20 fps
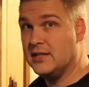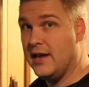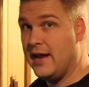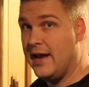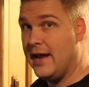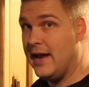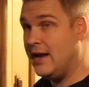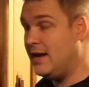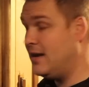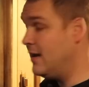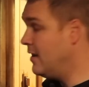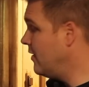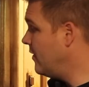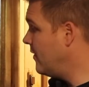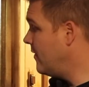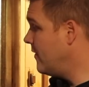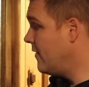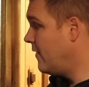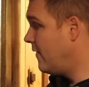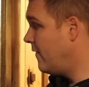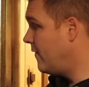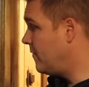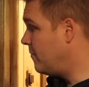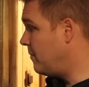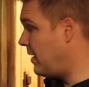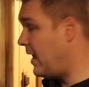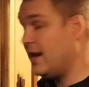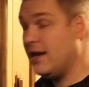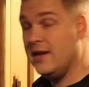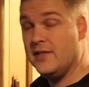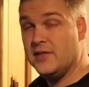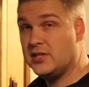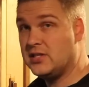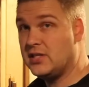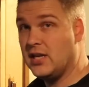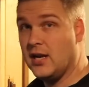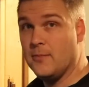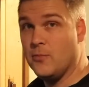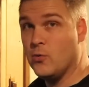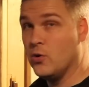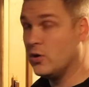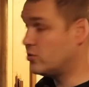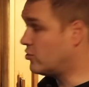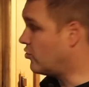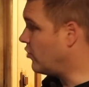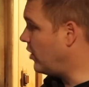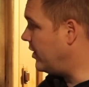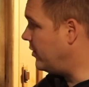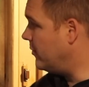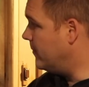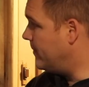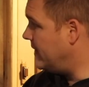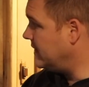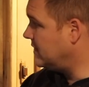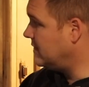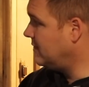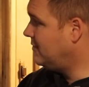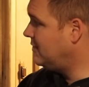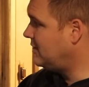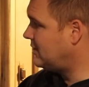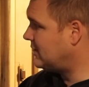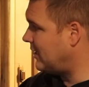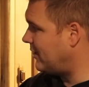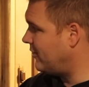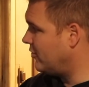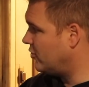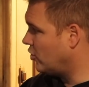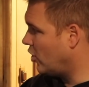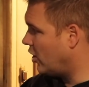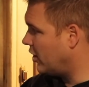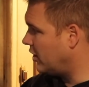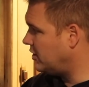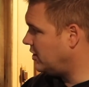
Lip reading: And man, the setup works great. You basically set your target